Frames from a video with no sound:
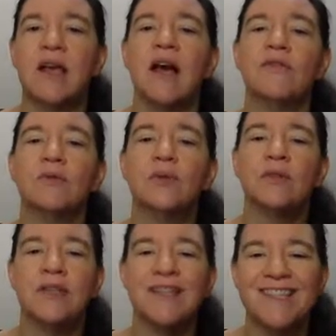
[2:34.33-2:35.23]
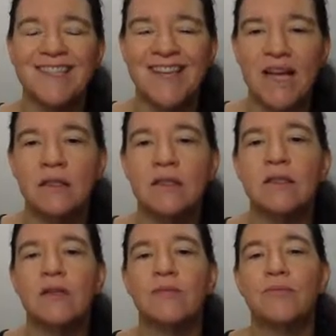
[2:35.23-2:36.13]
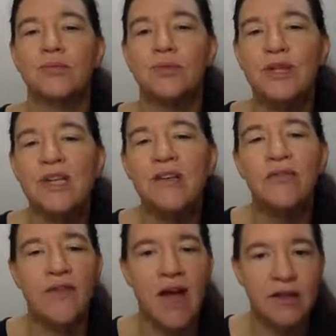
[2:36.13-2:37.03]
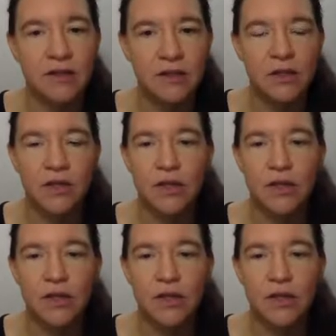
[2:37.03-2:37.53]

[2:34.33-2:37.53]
afterwards it scales pretty fast.